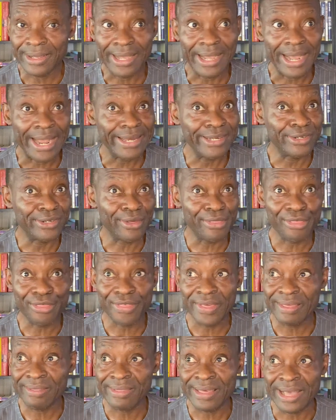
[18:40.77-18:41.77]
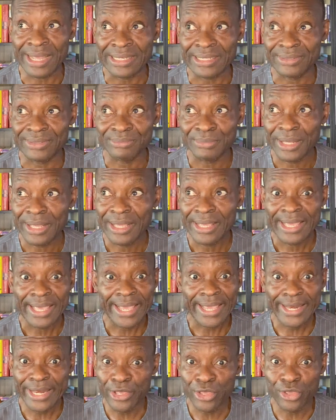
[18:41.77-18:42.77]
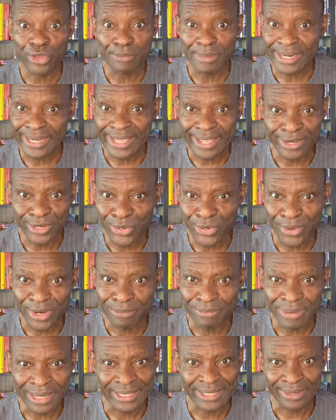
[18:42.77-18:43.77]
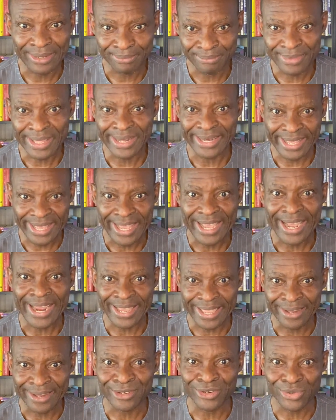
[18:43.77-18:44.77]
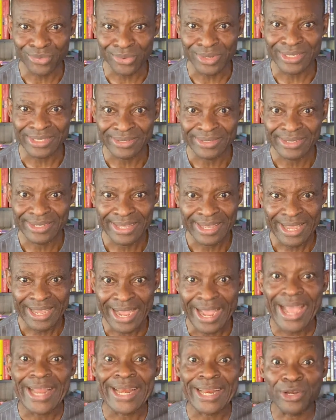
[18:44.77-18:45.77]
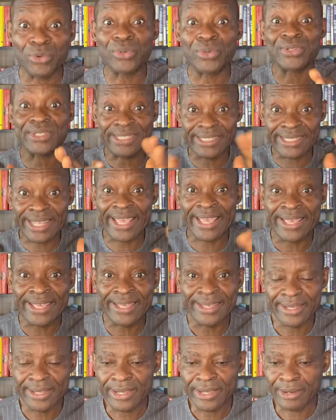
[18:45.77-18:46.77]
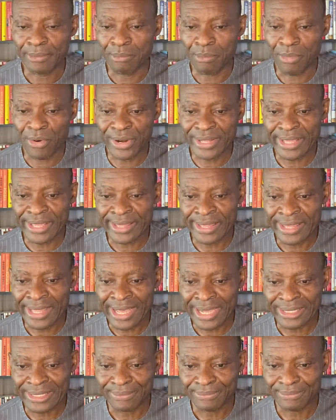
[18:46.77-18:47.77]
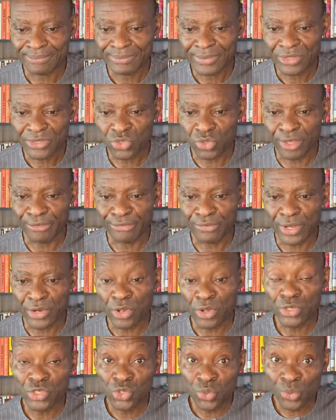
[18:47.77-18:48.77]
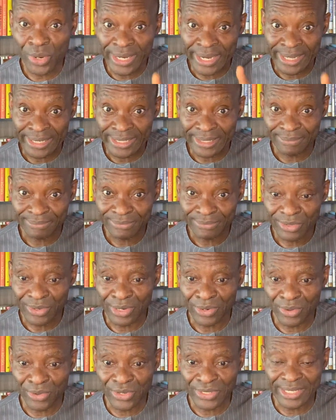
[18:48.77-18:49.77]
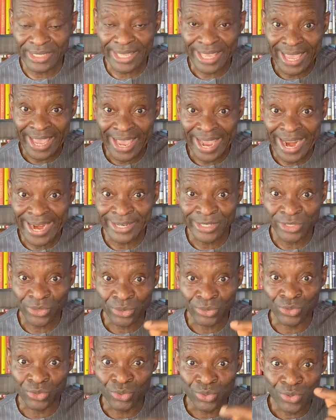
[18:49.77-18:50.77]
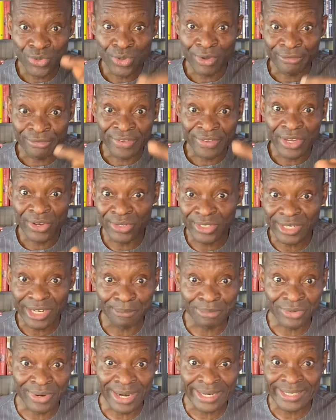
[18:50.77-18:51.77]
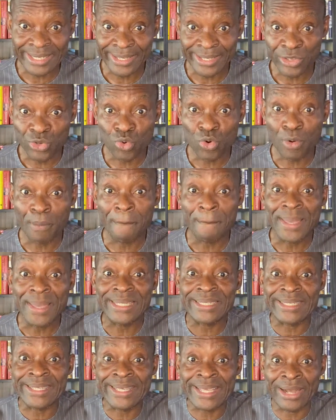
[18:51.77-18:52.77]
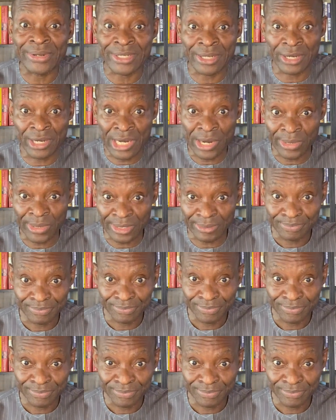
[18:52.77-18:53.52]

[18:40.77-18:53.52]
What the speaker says: I don't think that any human can do it better than AI can do it. And I don't want to say more than that. So if you're not doing it, you're not using AI to do your video script writing, you are missing out a lot.